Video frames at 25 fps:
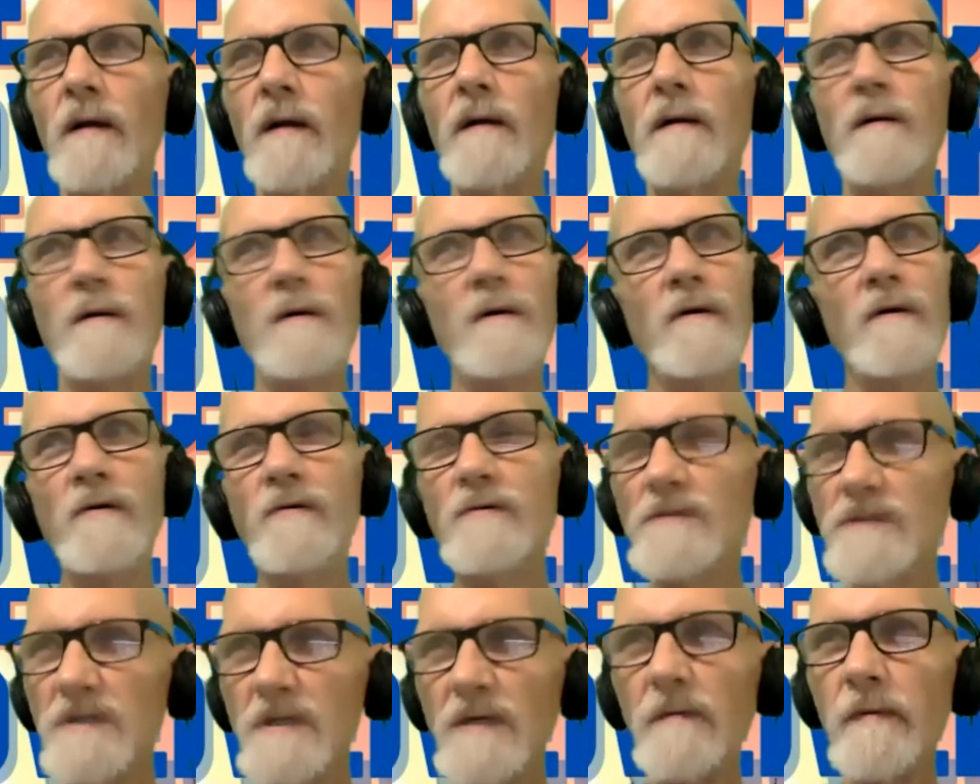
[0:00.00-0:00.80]
You
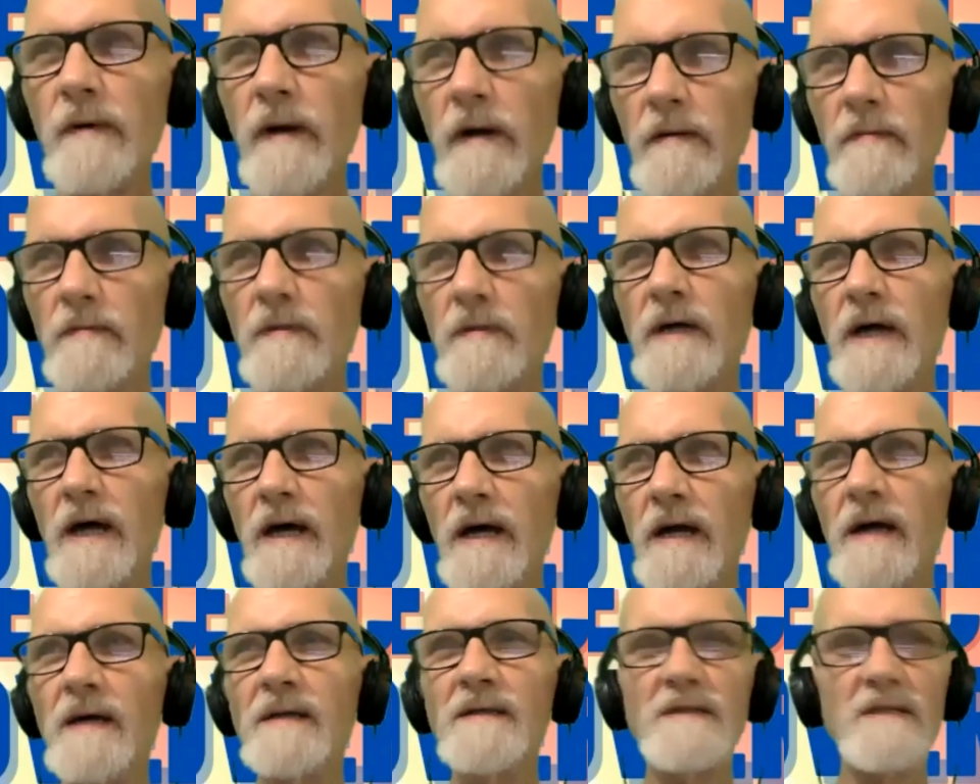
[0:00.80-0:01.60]
used to be able to
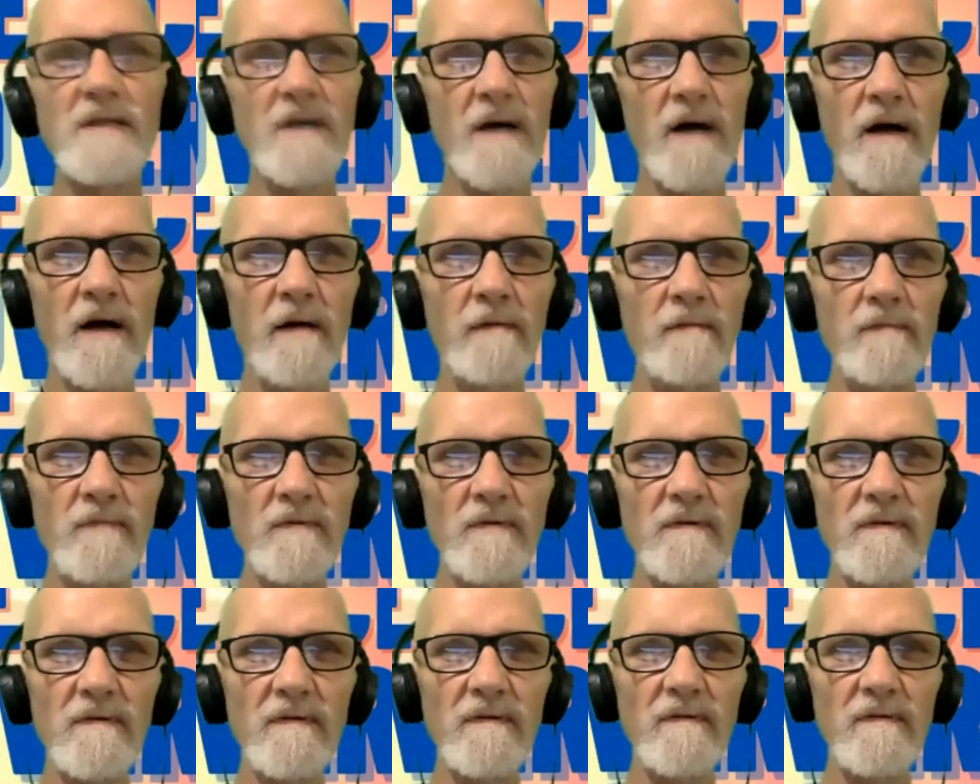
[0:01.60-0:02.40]
get enzymes
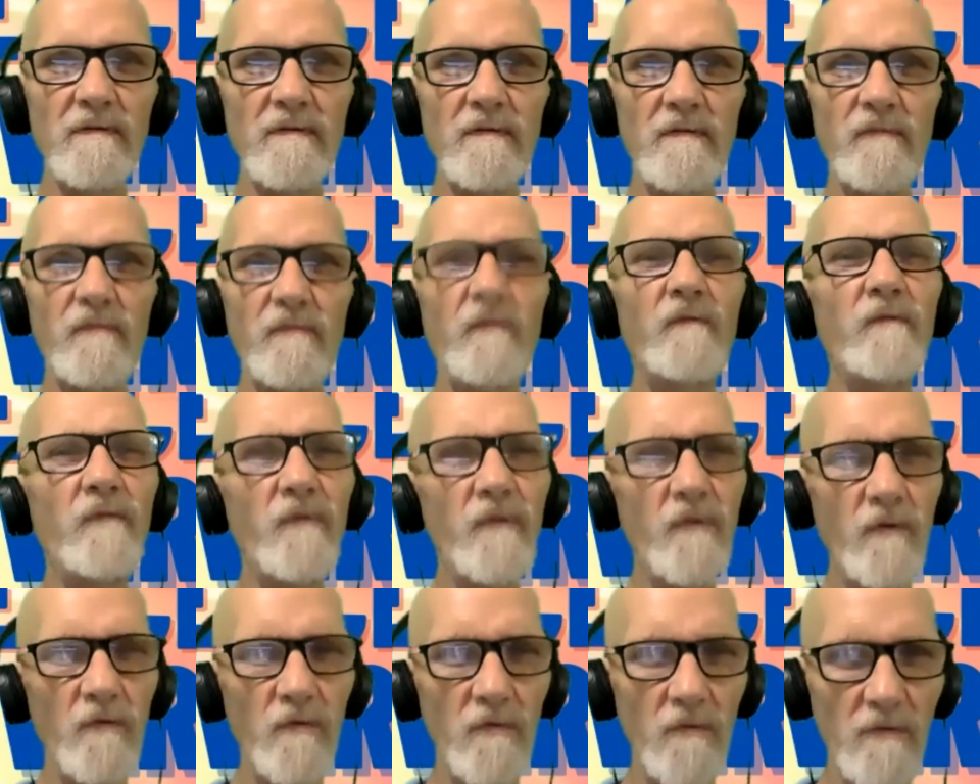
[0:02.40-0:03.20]
from
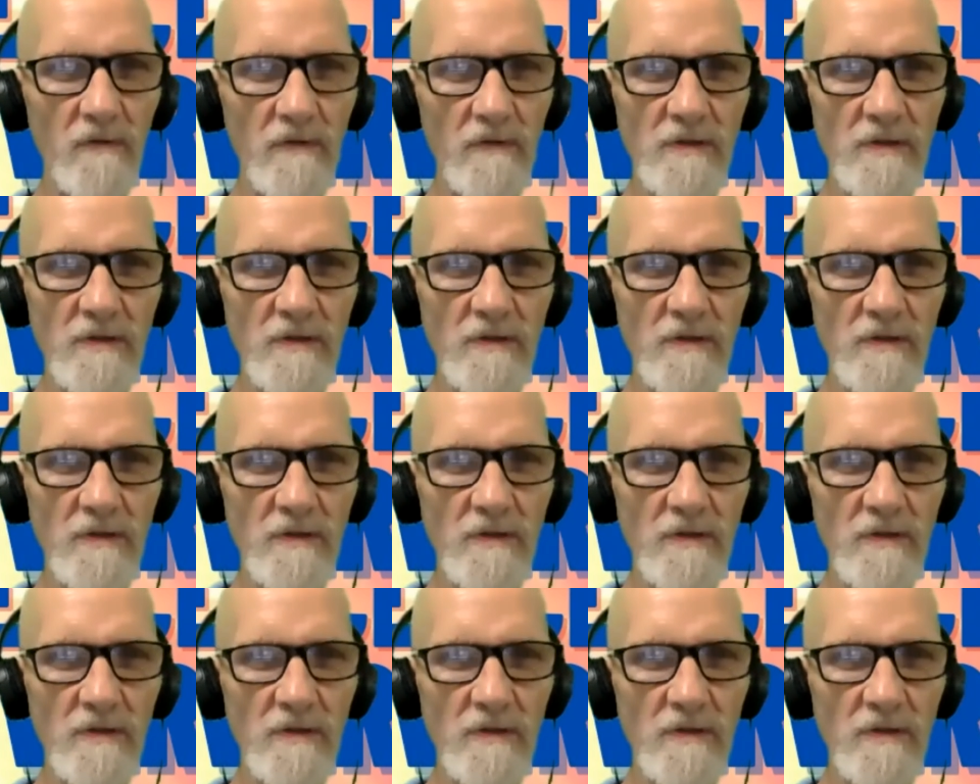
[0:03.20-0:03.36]
food.